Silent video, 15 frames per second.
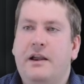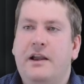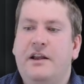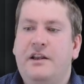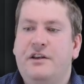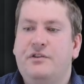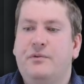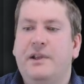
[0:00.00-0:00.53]

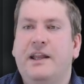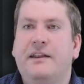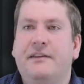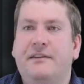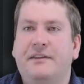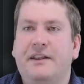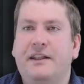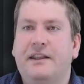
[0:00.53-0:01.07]
And we can
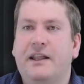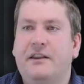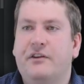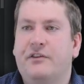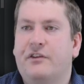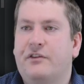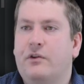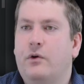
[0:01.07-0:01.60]
see that
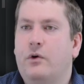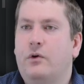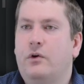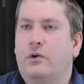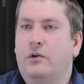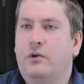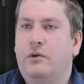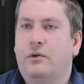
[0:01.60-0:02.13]
there's a
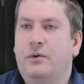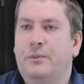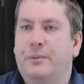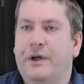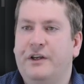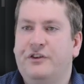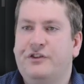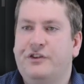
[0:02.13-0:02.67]
whole
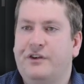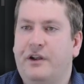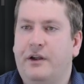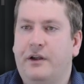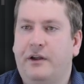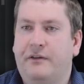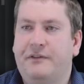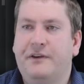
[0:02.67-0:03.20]
bunch
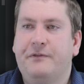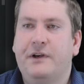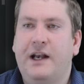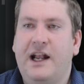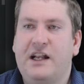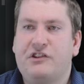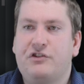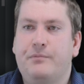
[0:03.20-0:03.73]
of
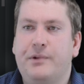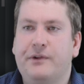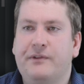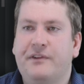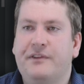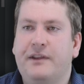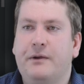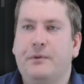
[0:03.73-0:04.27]
different
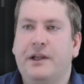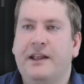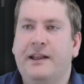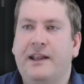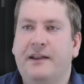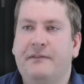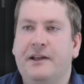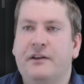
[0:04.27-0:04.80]
attributes that we can
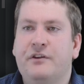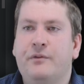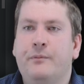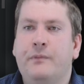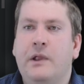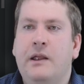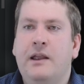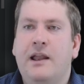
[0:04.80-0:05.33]
give it.
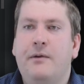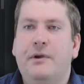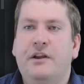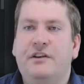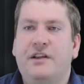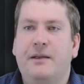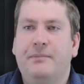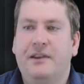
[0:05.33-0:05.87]
And we
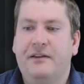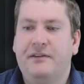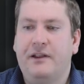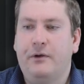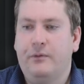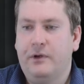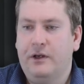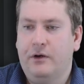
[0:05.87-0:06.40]
could type these
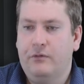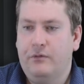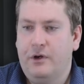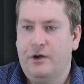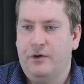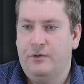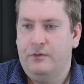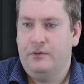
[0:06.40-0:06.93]
out in a
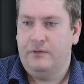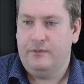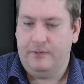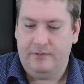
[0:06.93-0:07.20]
row.